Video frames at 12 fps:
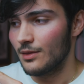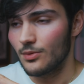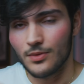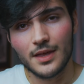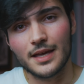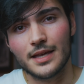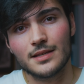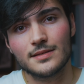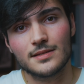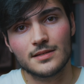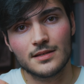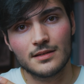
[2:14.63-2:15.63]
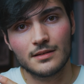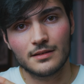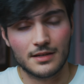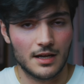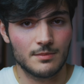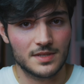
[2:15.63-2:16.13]
this
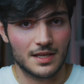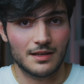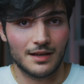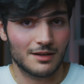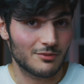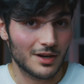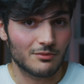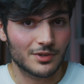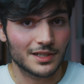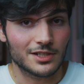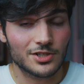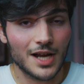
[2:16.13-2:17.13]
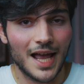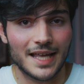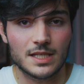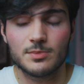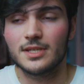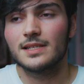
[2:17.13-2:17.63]
comes in and really
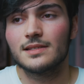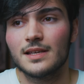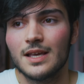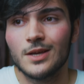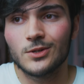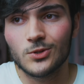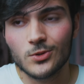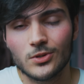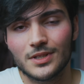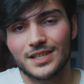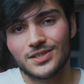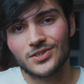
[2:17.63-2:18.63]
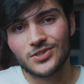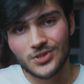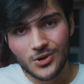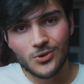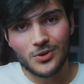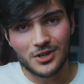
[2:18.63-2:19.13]
shines, because Google is
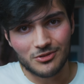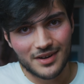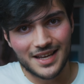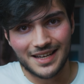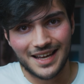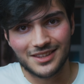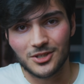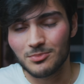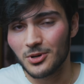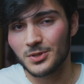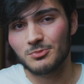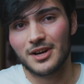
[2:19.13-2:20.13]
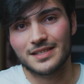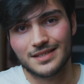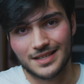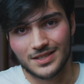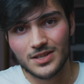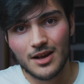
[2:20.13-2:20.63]
so great at their
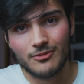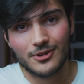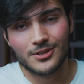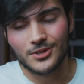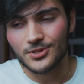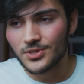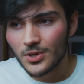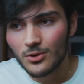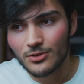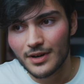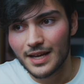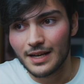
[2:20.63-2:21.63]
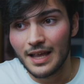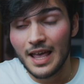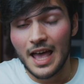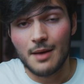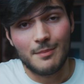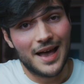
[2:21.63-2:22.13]
post-processing software. They're so great
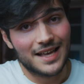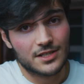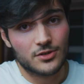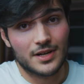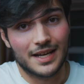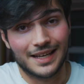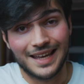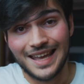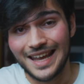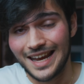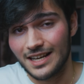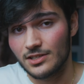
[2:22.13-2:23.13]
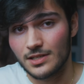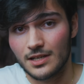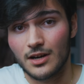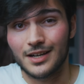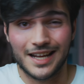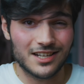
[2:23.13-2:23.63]
at mastering
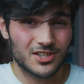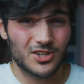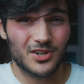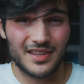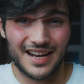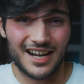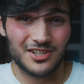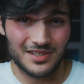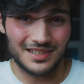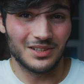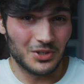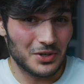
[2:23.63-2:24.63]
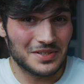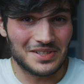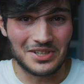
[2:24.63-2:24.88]
HDR, and HDR that actually looks